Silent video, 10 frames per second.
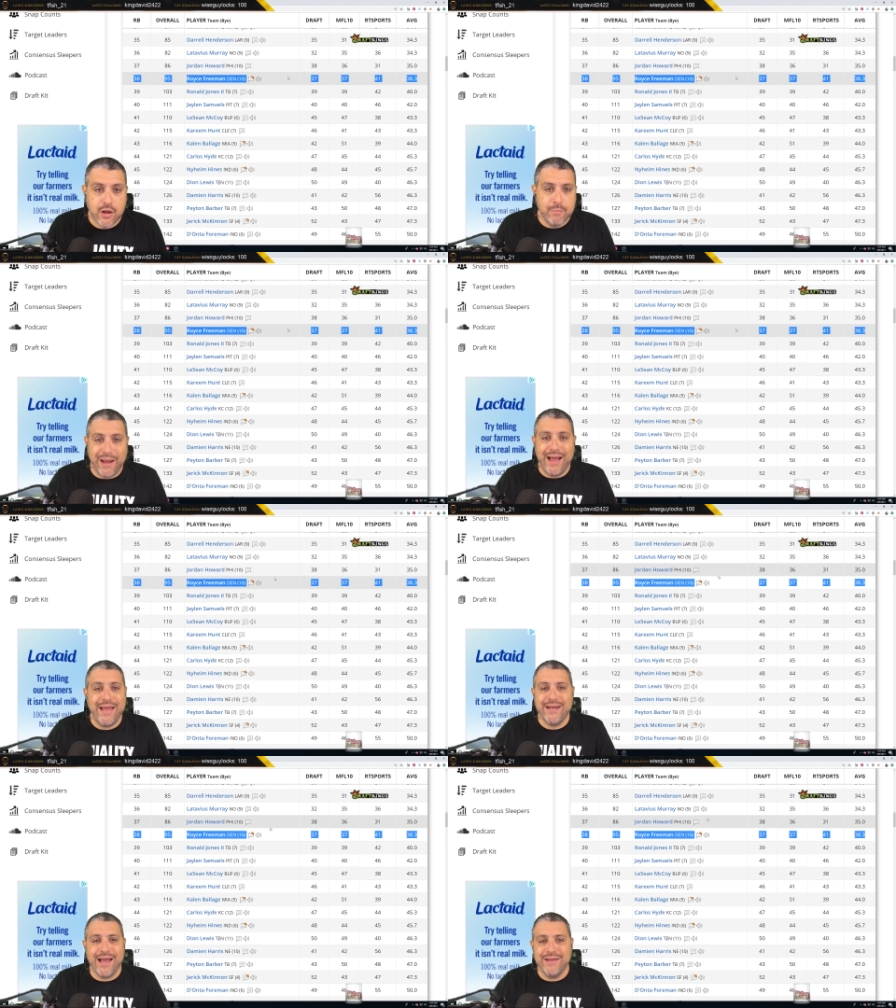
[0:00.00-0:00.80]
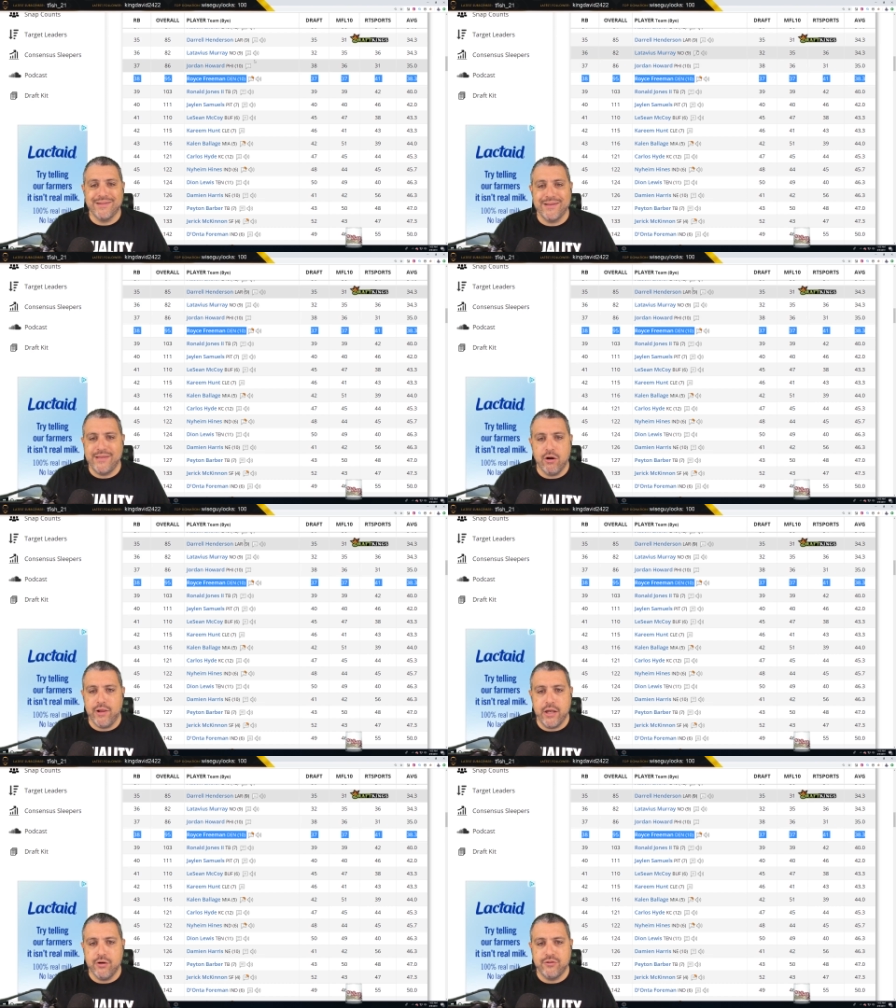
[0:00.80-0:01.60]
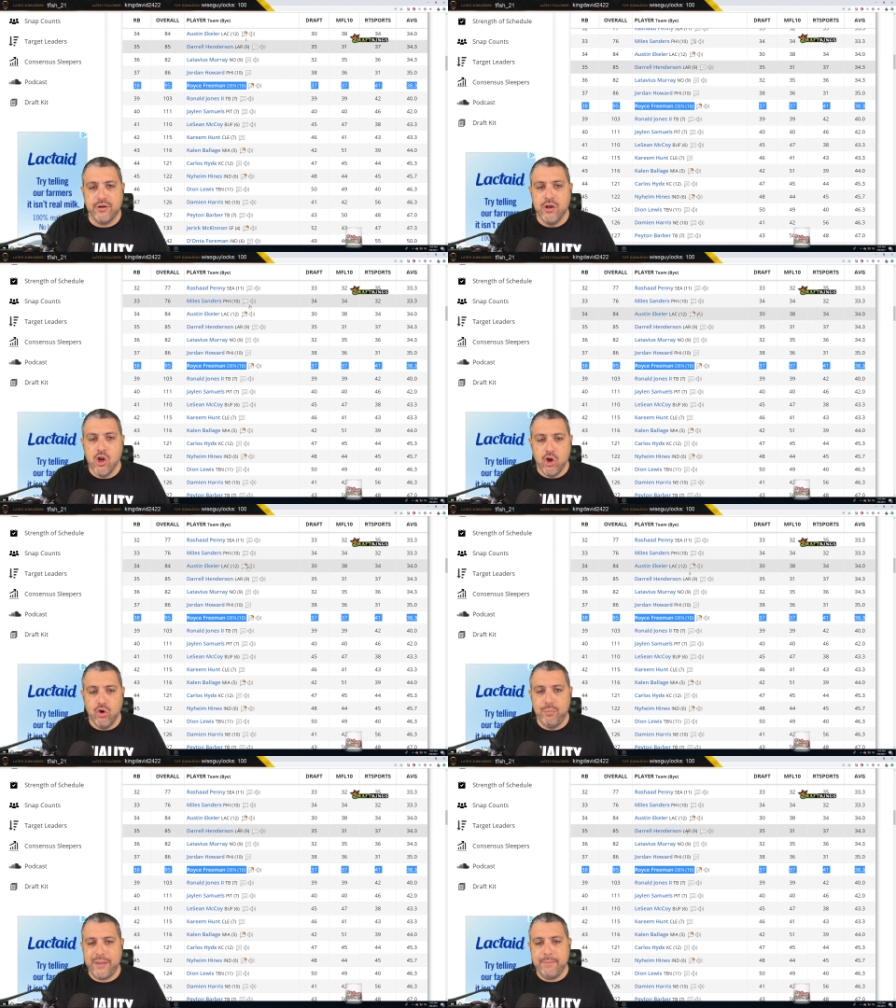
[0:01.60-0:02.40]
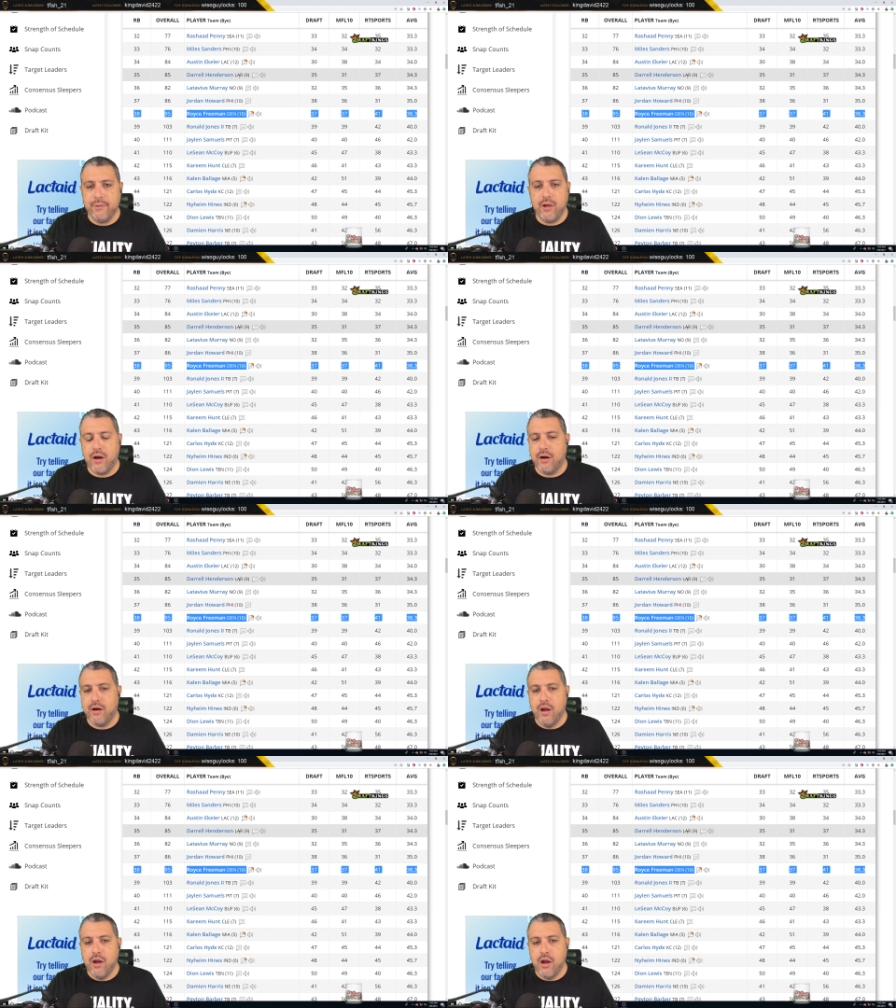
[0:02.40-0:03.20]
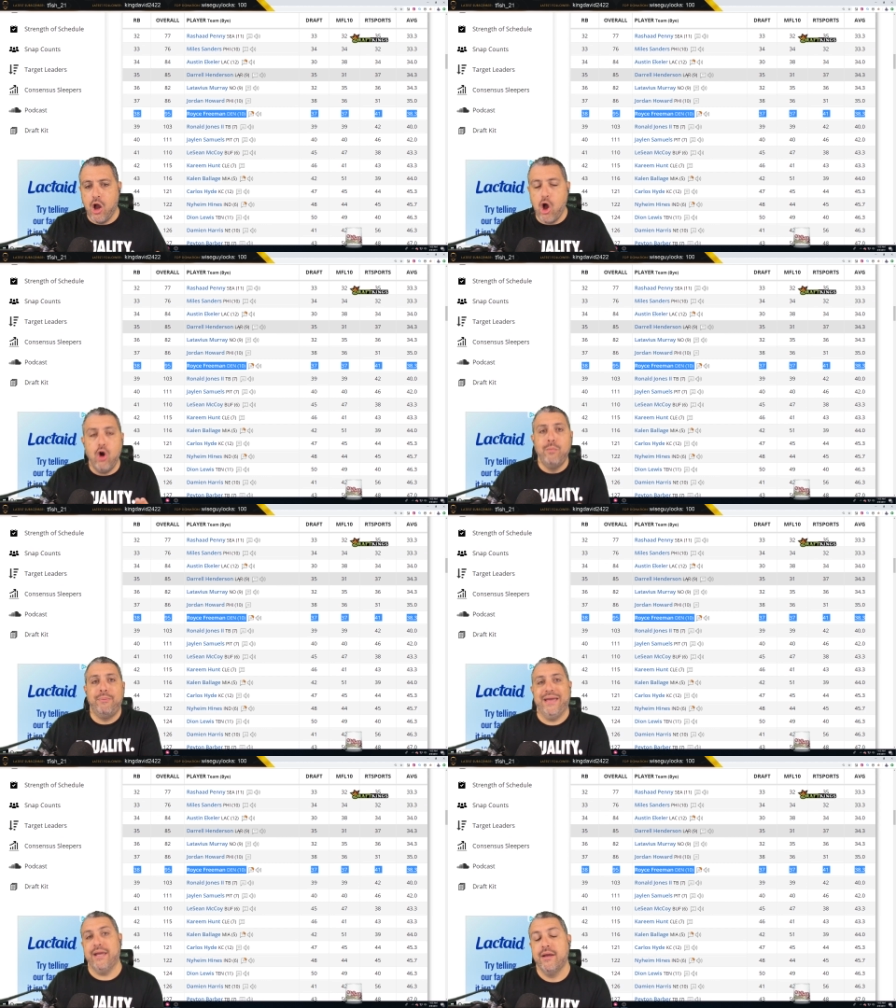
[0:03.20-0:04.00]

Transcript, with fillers: Behind guys like Darrell Henderson, who people are hoping